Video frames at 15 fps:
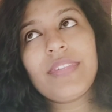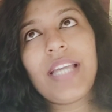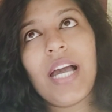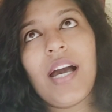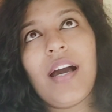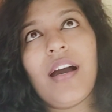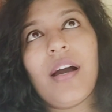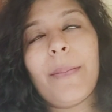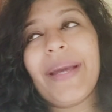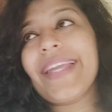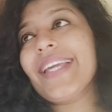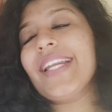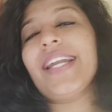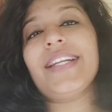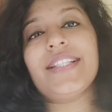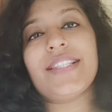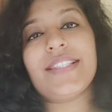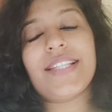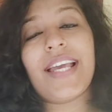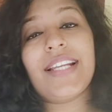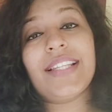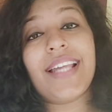I can
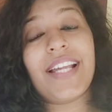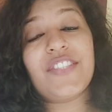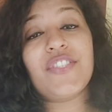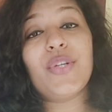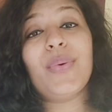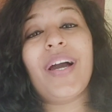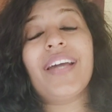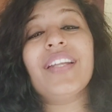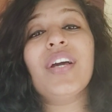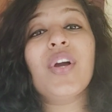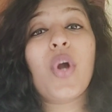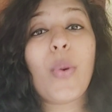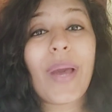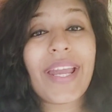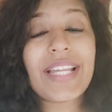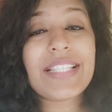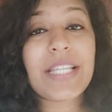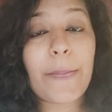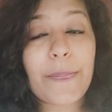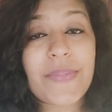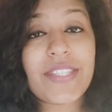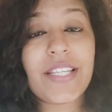understand that you are quite
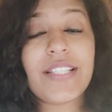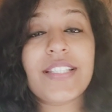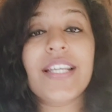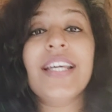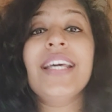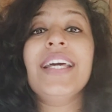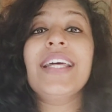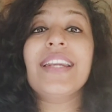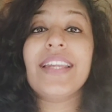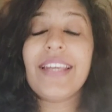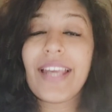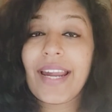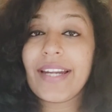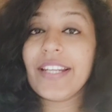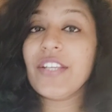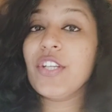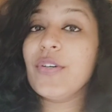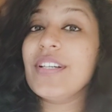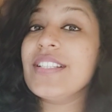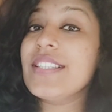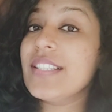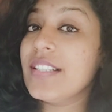upset regarding
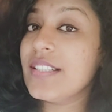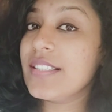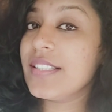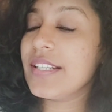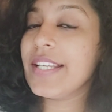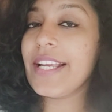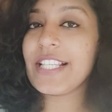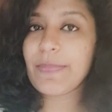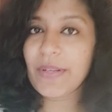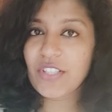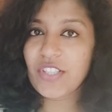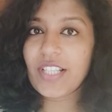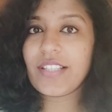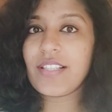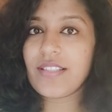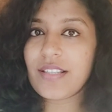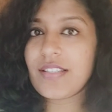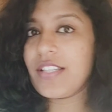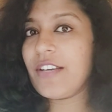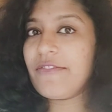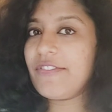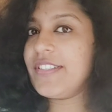your surgery, especially this is
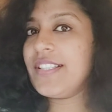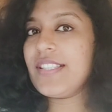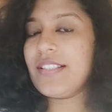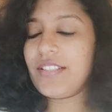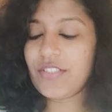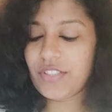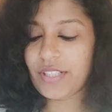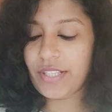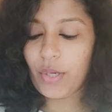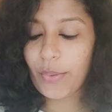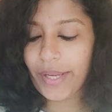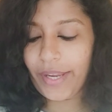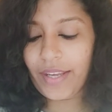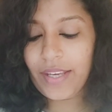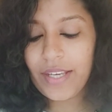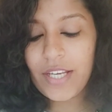your first surgery. Okay.